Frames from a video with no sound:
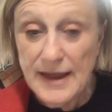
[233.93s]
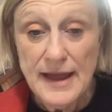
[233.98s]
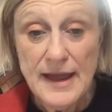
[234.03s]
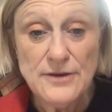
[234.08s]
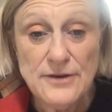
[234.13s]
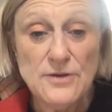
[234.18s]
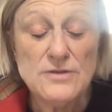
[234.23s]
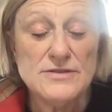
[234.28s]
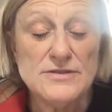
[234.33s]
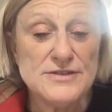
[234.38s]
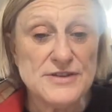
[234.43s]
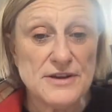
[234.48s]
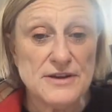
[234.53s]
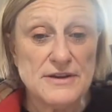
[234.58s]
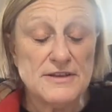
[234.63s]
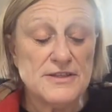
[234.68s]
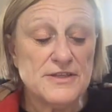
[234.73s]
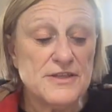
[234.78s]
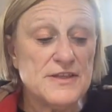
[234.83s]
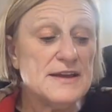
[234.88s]
And also
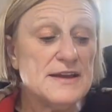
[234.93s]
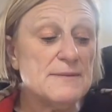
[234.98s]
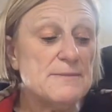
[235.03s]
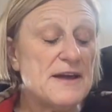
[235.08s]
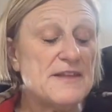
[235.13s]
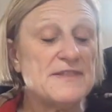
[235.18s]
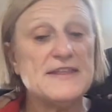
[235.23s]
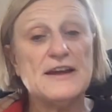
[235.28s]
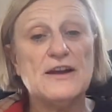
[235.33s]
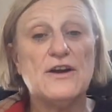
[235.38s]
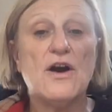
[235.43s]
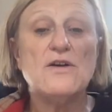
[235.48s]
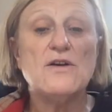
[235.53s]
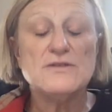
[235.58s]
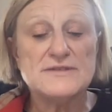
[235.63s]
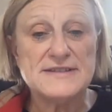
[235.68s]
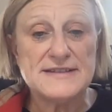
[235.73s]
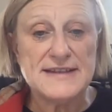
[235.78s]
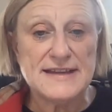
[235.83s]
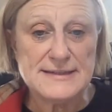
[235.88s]
think about their
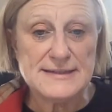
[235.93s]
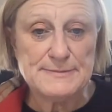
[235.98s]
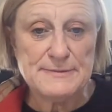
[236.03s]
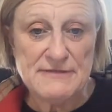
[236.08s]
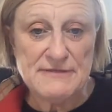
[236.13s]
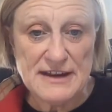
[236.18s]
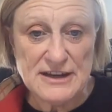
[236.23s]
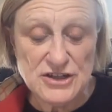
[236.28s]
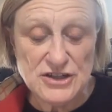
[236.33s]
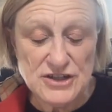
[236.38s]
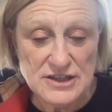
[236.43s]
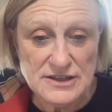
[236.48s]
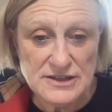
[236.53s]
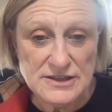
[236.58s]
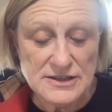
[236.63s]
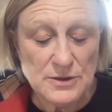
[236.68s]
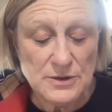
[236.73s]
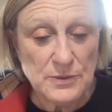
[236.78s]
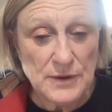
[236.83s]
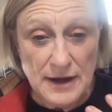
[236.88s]
goals and aspirations.
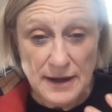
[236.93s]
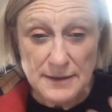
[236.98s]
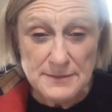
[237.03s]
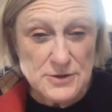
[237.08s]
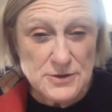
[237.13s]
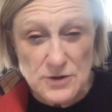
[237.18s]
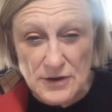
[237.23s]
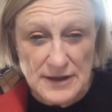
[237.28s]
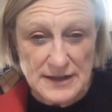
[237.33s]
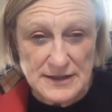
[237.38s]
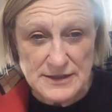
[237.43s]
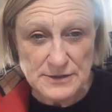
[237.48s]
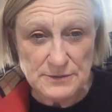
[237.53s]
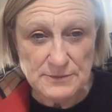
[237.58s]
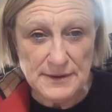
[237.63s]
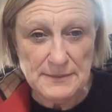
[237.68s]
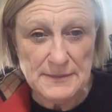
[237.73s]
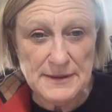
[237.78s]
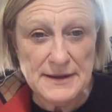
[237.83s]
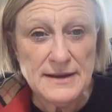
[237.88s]
So when I'm talking to
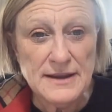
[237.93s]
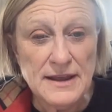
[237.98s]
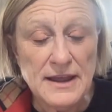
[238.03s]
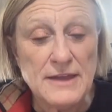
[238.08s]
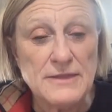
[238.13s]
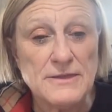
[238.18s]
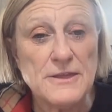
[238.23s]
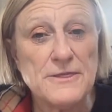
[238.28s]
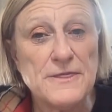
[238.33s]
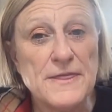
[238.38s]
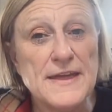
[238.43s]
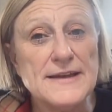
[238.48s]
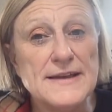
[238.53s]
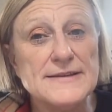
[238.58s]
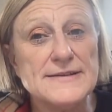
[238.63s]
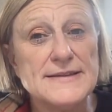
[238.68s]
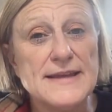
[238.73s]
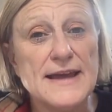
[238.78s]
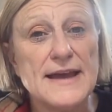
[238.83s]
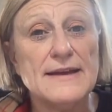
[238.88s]
women,
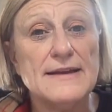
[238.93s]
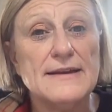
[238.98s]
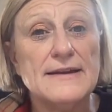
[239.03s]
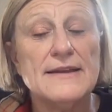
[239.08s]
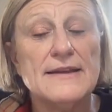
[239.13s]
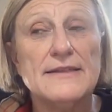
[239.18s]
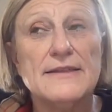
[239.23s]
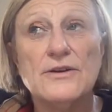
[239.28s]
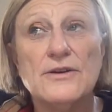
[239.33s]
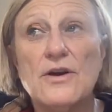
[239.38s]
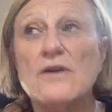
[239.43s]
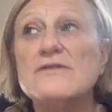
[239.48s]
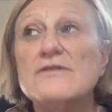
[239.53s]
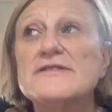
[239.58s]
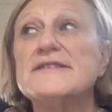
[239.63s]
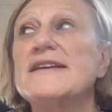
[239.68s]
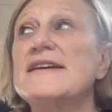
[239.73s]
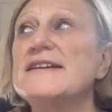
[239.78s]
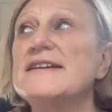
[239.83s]
the goals and